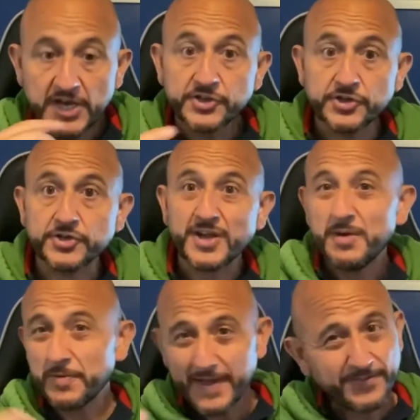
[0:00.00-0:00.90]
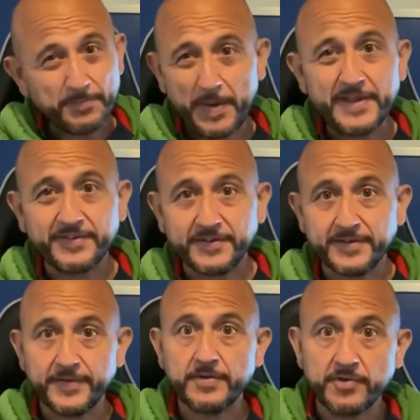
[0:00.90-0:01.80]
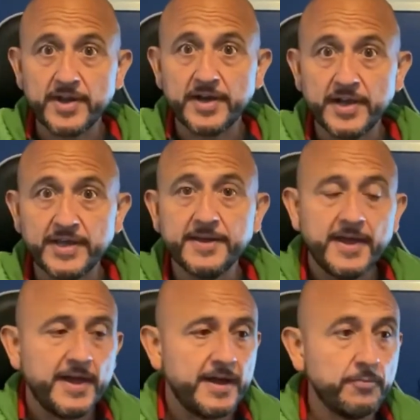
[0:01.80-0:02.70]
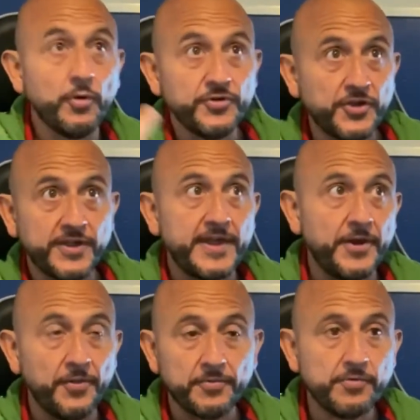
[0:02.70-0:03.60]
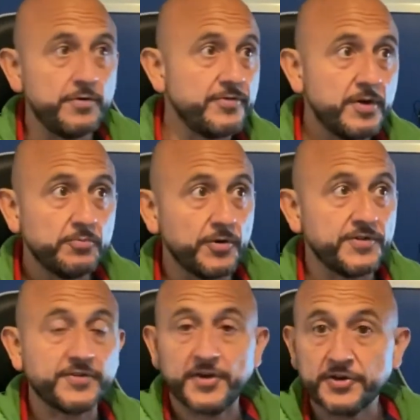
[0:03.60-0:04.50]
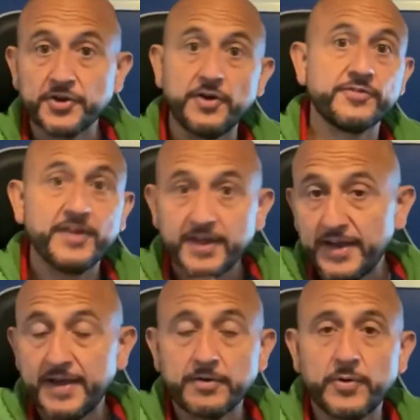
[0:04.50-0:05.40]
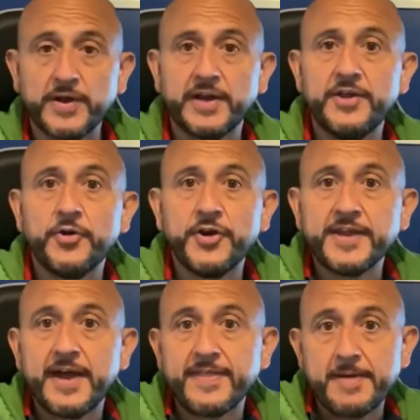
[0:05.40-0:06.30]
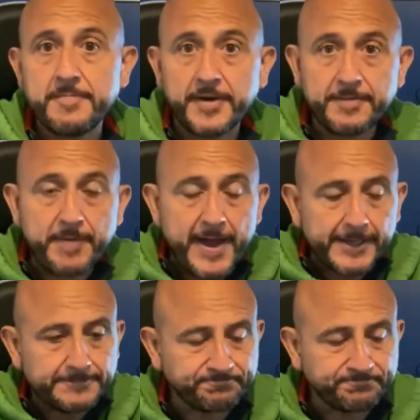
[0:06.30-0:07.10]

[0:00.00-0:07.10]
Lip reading: Good. Well, that's the basics of it, really. What you can get on the roof, what it's going to cost, and how quickly you're going to get that money back.